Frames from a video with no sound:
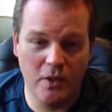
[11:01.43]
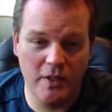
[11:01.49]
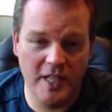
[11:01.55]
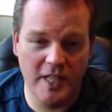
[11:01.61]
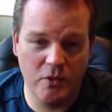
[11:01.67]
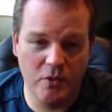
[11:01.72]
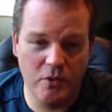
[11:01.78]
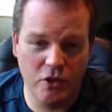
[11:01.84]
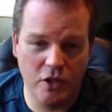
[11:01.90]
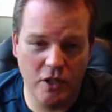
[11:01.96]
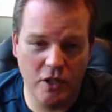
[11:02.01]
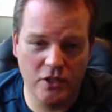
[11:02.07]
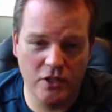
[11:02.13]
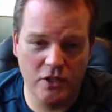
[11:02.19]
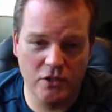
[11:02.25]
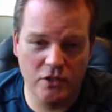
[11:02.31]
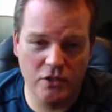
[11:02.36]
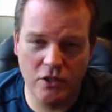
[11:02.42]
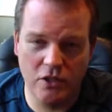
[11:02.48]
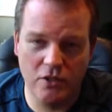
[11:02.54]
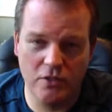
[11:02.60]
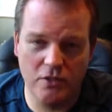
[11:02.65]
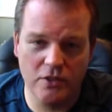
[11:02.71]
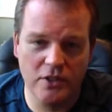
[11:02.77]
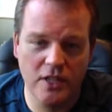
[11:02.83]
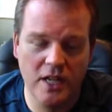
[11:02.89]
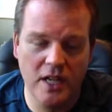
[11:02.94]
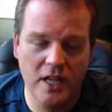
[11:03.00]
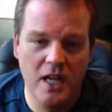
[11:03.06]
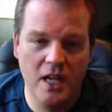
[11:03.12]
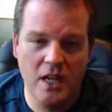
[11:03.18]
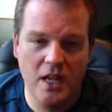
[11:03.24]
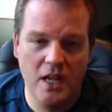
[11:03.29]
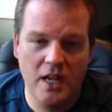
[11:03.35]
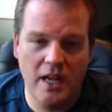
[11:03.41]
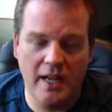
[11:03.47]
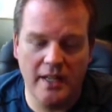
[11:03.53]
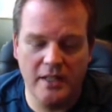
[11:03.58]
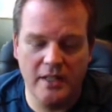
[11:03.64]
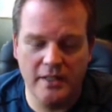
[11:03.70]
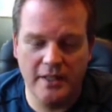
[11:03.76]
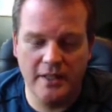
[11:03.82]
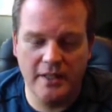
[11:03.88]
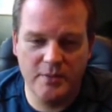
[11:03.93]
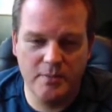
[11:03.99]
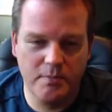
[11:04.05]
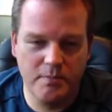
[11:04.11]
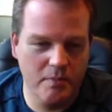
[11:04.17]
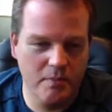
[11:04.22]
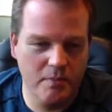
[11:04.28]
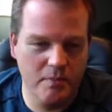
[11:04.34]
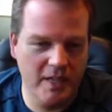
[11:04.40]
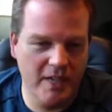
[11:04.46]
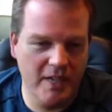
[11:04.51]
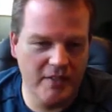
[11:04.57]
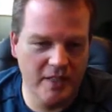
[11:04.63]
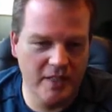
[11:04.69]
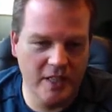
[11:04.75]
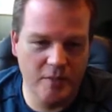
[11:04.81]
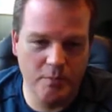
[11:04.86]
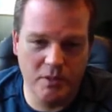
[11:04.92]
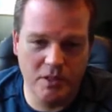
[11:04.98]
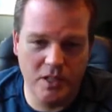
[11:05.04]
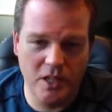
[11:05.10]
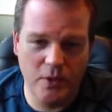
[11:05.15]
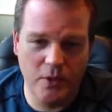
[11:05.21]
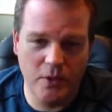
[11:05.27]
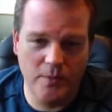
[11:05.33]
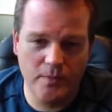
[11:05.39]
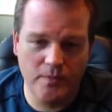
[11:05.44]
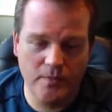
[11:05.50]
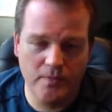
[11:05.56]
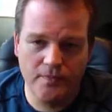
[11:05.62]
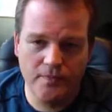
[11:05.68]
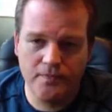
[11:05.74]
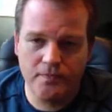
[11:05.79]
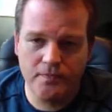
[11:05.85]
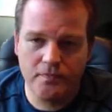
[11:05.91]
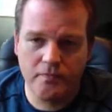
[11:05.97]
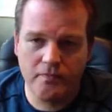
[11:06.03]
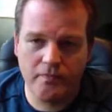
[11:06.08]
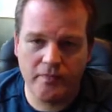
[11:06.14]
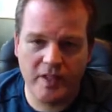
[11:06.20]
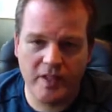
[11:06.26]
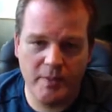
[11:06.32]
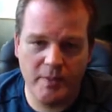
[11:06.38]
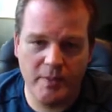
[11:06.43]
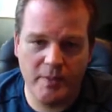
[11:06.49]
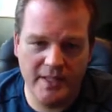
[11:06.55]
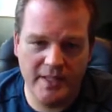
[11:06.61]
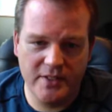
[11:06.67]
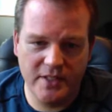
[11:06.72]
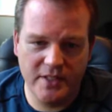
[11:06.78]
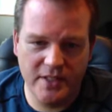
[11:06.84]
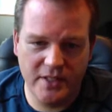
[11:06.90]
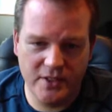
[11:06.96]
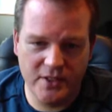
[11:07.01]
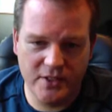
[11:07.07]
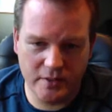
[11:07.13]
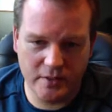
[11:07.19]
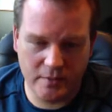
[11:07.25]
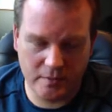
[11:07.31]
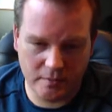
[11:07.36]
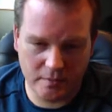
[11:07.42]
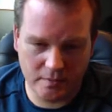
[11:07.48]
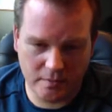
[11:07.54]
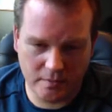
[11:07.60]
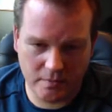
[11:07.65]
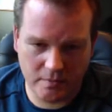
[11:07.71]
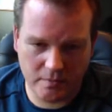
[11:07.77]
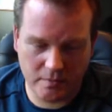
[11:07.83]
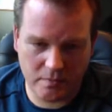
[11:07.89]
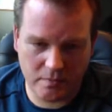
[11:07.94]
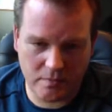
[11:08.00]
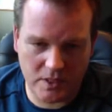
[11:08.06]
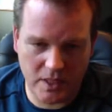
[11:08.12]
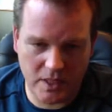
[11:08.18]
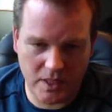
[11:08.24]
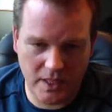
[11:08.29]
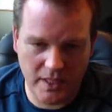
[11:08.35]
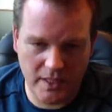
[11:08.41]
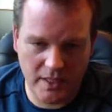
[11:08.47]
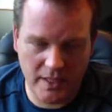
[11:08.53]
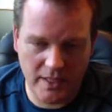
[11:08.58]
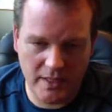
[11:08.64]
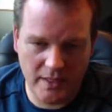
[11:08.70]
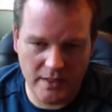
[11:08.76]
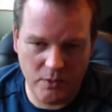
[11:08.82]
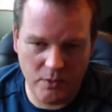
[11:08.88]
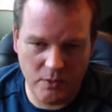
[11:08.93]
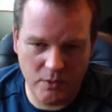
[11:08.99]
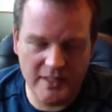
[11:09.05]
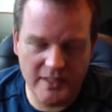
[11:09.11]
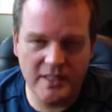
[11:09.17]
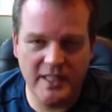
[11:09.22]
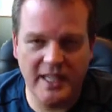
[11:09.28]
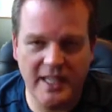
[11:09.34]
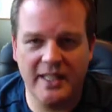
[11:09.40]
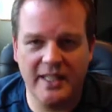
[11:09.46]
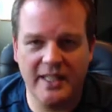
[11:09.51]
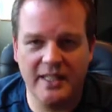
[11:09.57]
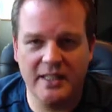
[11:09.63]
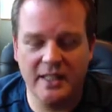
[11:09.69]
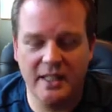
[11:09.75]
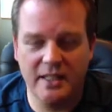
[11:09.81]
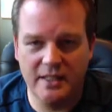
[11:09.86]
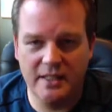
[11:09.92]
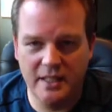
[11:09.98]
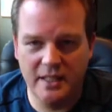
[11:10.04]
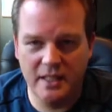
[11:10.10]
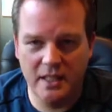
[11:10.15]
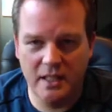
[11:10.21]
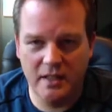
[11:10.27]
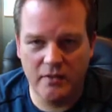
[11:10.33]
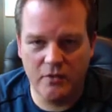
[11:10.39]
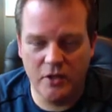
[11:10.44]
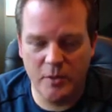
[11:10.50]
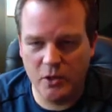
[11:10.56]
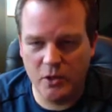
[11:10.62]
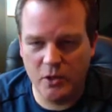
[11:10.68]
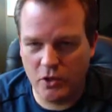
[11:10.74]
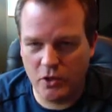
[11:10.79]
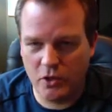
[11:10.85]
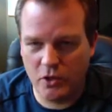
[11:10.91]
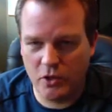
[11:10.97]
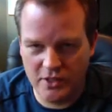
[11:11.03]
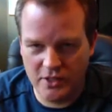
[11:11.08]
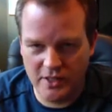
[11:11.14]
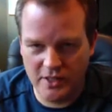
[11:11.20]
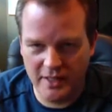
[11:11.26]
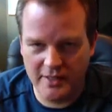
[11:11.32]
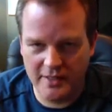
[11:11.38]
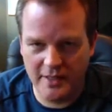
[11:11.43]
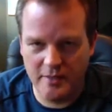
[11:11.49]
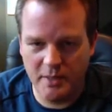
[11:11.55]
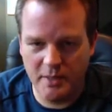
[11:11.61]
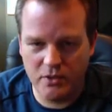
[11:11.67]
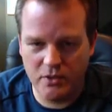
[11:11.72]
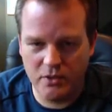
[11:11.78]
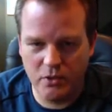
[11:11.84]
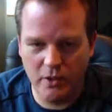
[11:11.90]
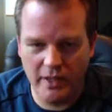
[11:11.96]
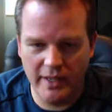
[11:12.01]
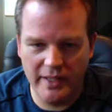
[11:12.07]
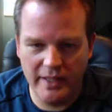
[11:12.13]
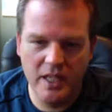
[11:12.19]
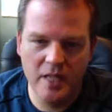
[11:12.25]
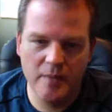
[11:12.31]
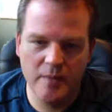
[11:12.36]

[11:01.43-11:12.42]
named Charlie Stross, and I have the link below. But he says, when he's attacking the idea of cryptocurrencies and Bitcoin,